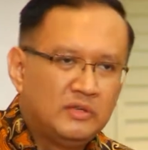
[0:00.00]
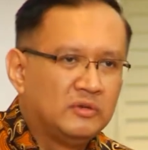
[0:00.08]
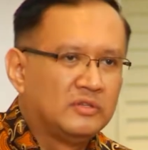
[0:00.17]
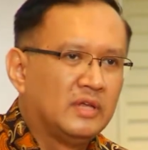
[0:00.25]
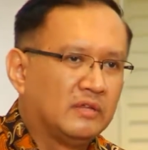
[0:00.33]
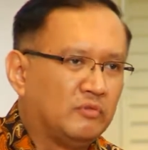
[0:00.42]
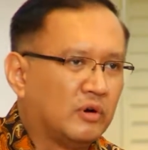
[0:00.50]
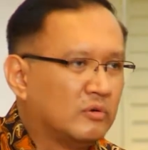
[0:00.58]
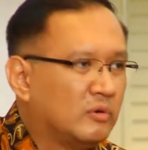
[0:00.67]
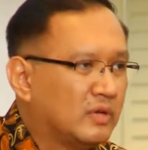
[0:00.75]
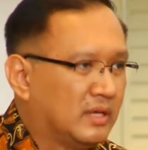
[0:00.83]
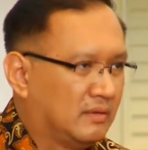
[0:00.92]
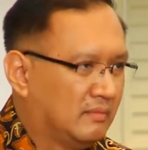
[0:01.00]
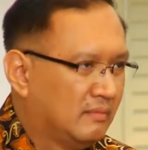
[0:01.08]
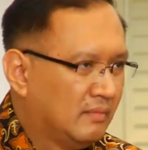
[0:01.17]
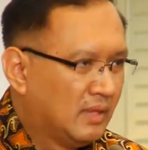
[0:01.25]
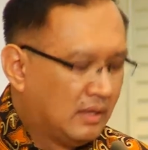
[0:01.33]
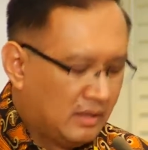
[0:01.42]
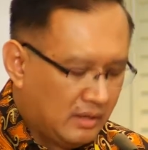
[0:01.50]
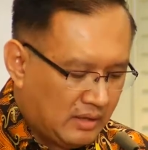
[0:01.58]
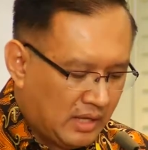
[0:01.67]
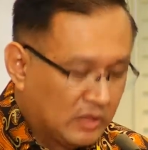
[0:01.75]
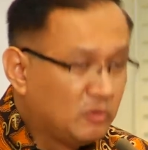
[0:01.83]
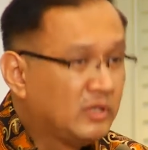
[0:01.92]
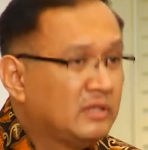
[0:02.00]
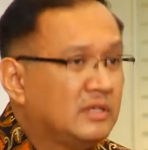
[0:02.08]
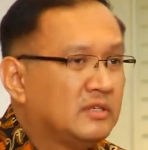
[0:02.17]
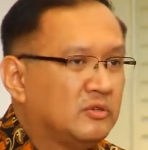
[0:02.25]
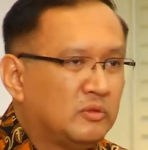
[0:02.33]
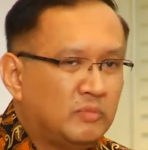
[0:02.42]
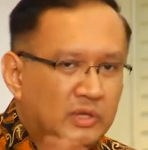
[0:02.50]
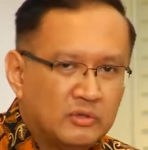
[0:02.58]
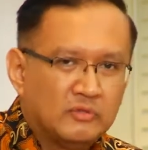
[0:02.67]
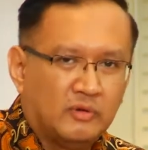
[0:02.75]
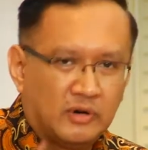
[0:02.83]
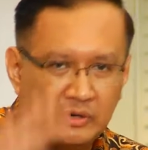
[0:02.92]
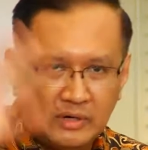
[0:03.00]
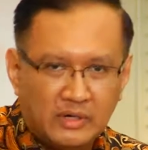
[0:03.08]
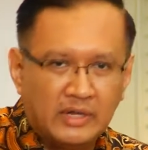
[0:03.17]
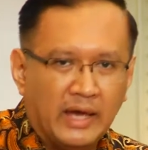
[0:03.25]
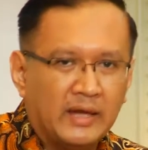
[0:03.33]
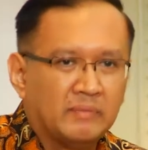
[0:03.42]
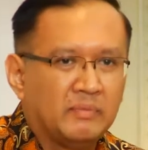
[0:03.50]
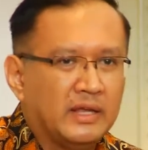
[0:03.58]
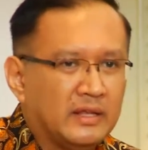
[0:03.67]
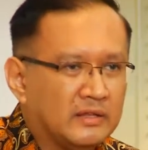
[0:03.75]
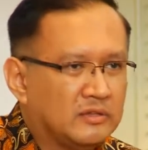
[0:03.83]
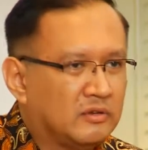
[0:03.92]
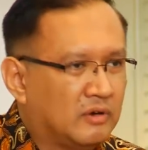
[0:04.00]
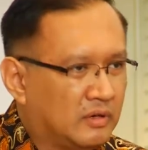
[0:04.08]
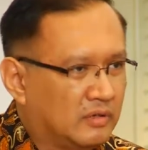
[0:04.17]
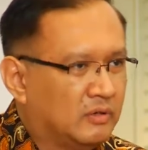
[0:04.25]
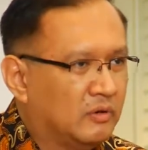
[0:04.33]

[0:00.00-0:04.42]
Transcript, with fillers: use that for cooking. Actually, this should be used for the airplane and so on.